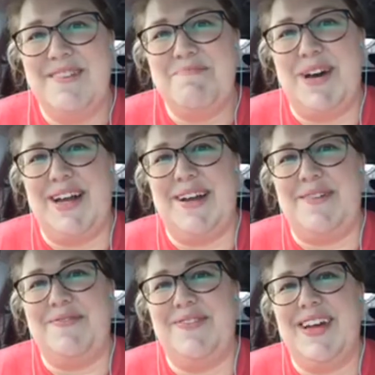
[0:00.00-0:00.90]
But
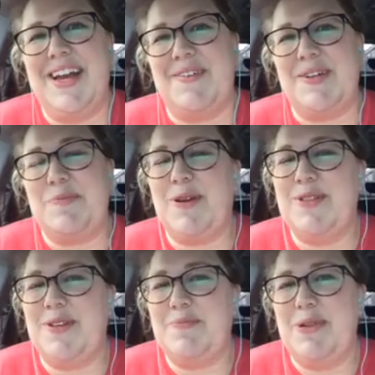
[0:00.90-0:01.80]
anyways, post
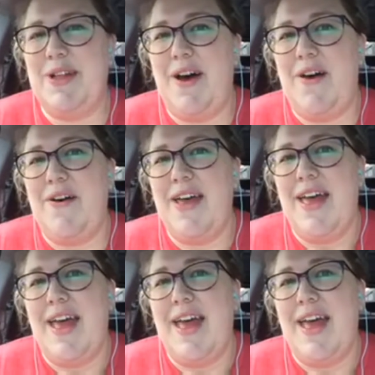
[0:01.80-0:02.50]
those below,